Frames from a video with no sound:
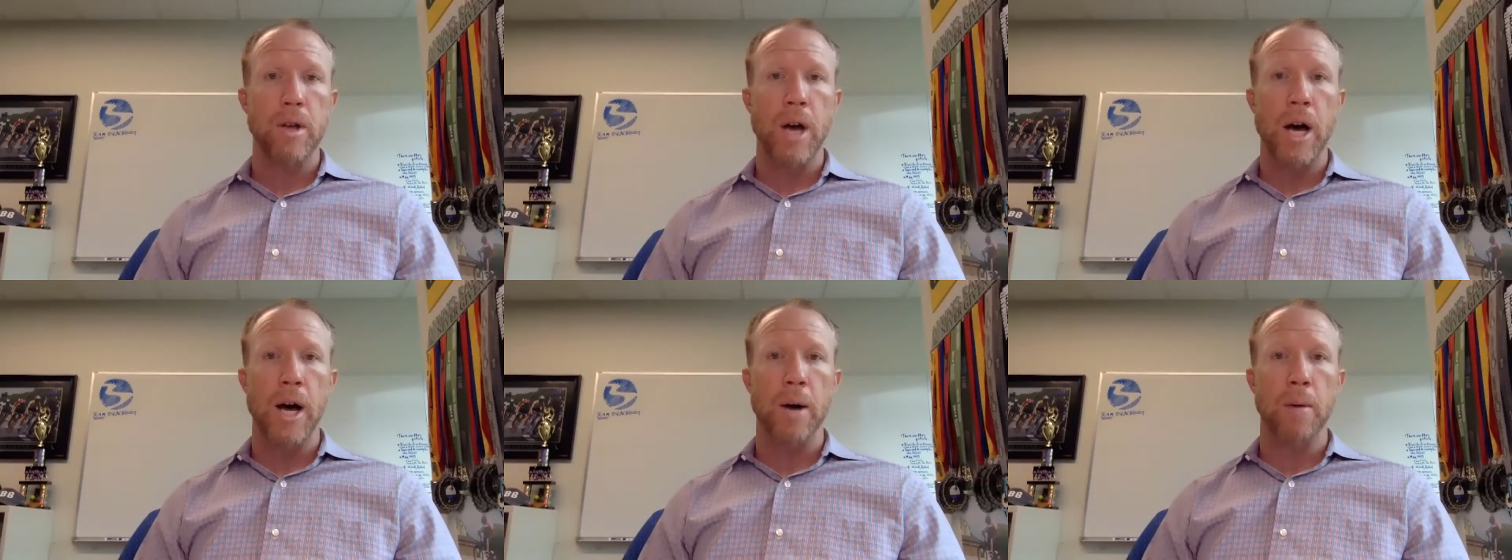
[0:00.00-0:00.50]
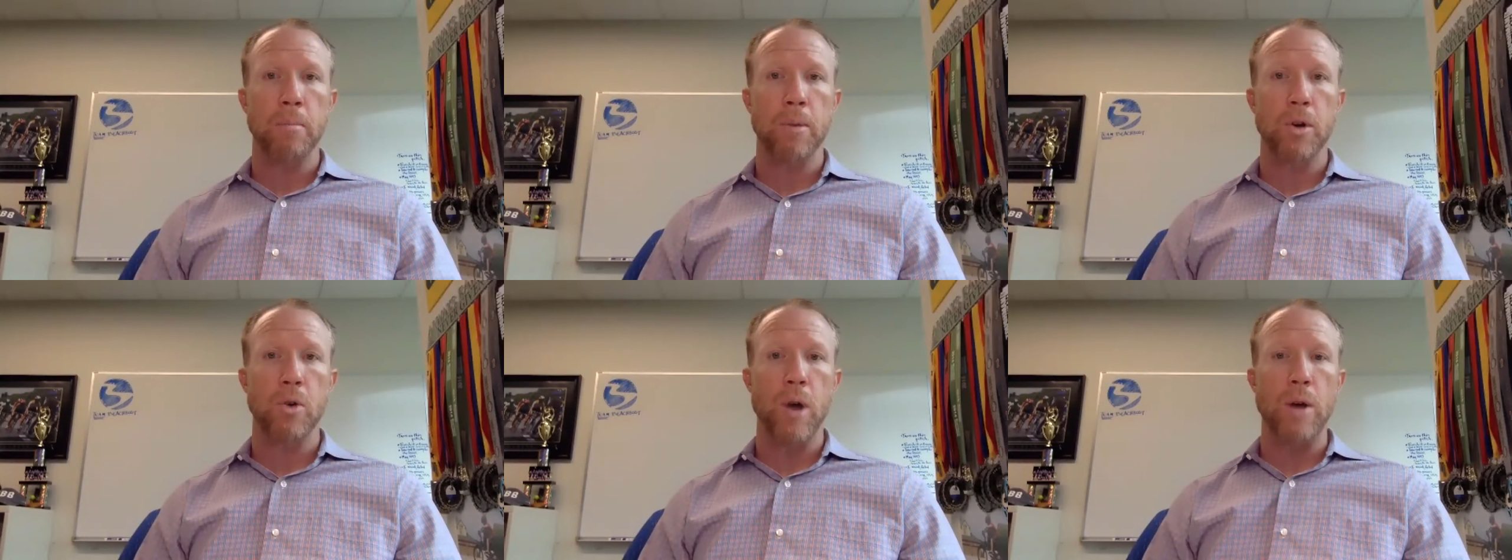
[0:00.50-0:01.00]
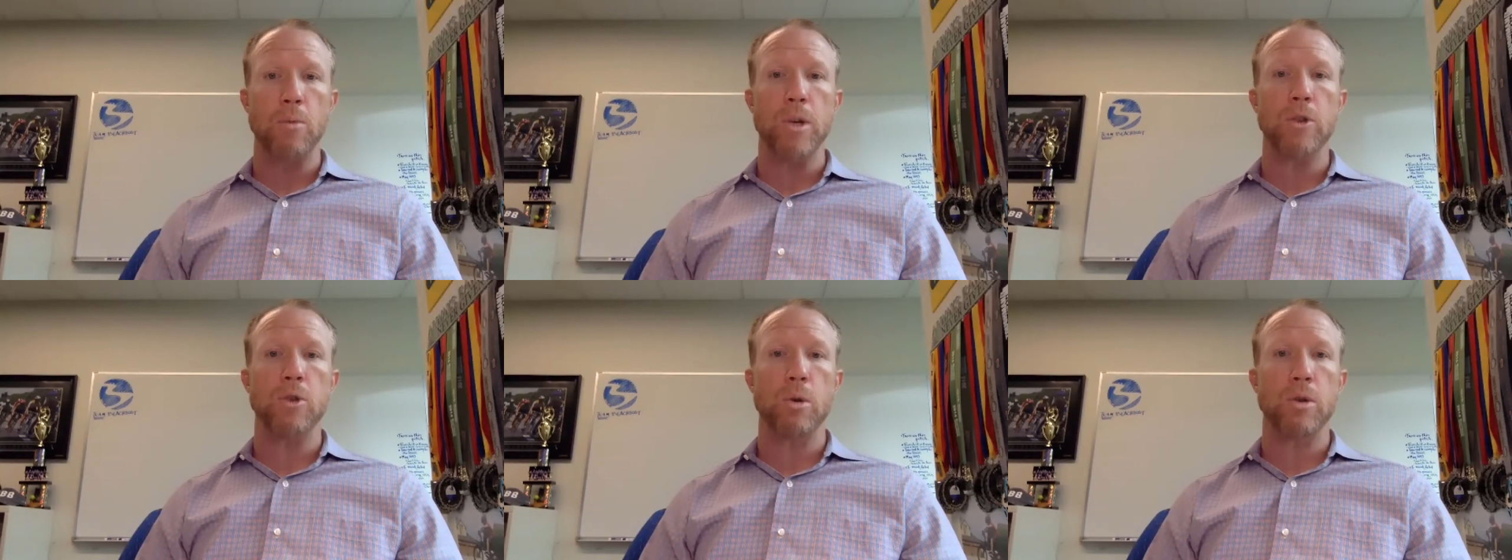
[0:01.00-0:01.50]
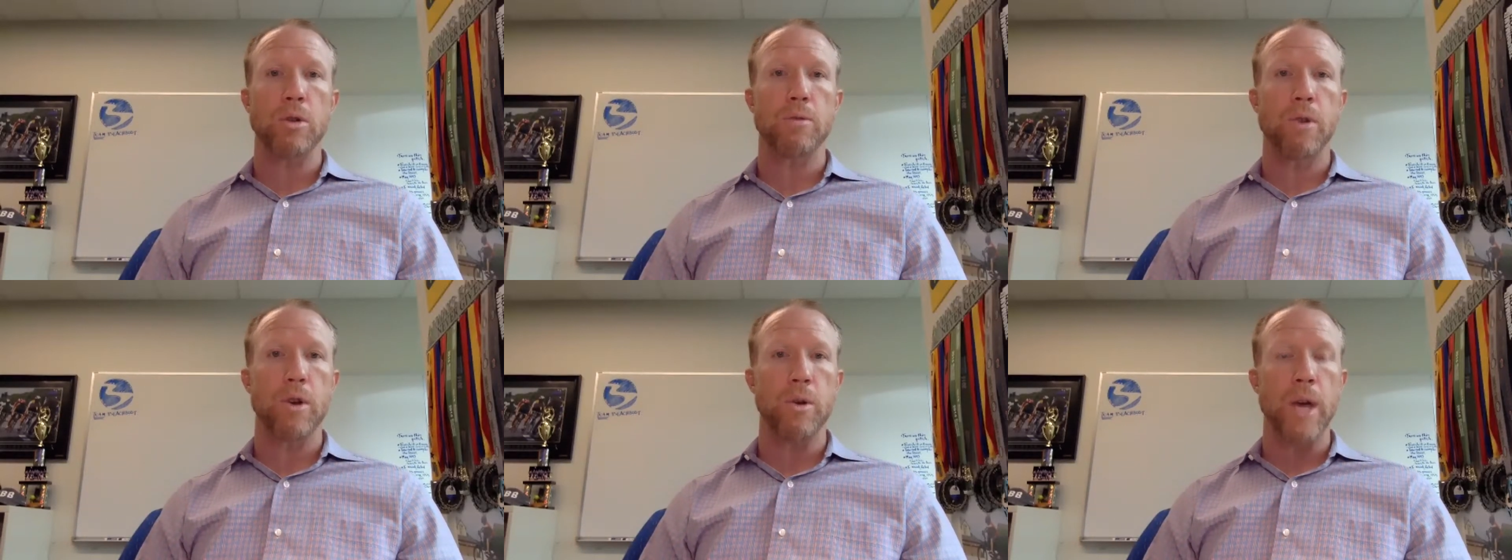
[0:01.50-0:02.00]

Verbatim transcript: um, great resources for you